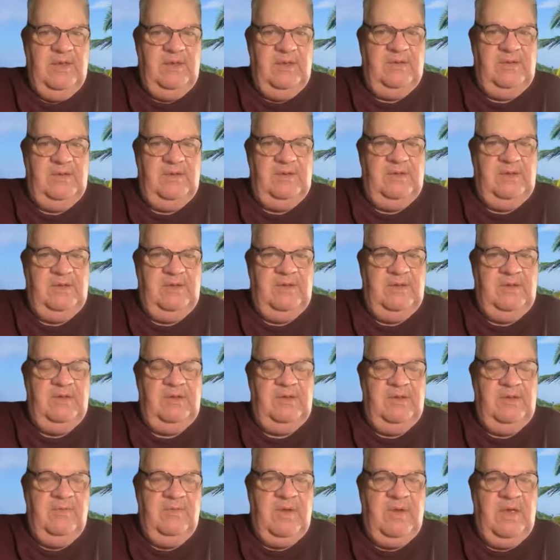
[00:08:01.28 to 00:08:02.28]

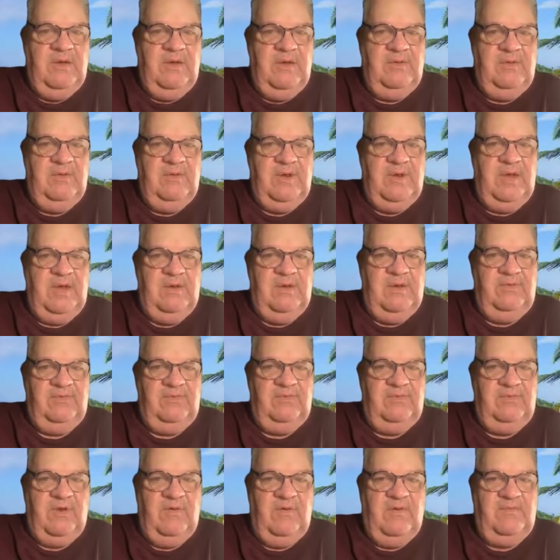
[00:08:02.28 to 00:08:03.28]
your own
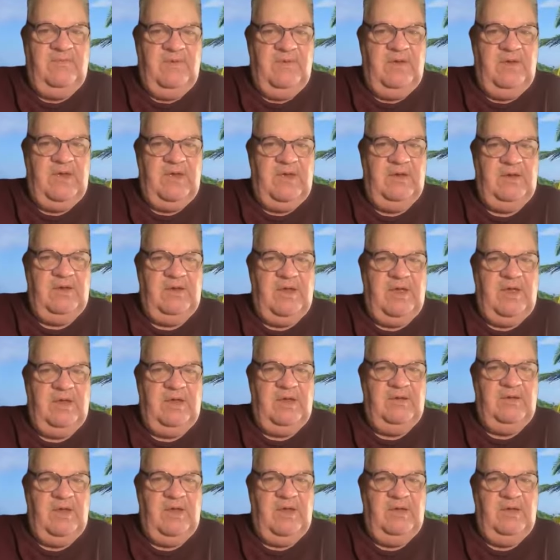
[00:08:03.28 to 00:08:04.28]

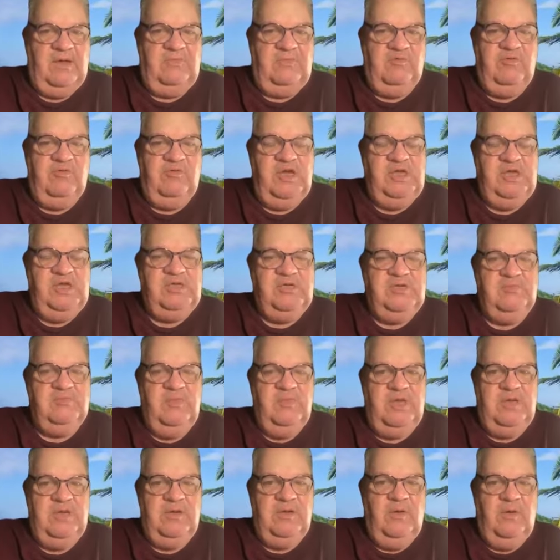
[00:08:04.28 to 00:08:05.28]

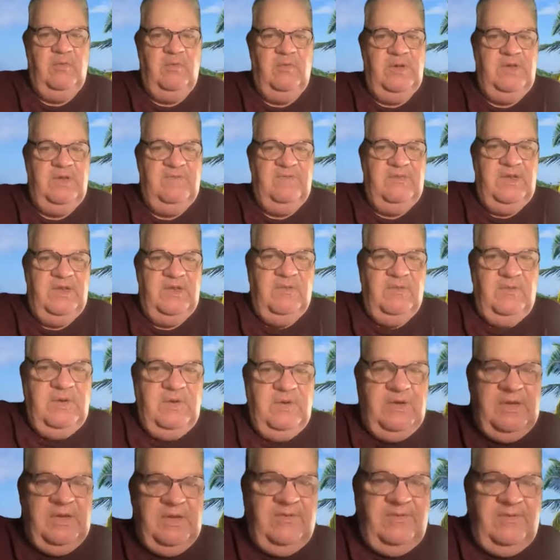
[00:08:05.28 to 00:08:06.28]
self-agreement, or whatever the
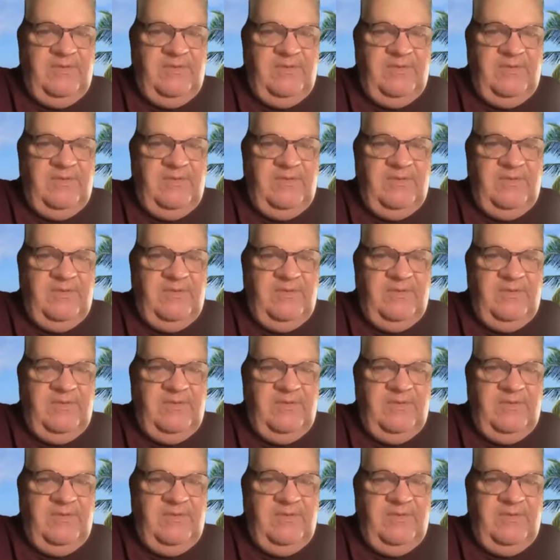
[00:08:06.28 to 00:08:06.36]
word is.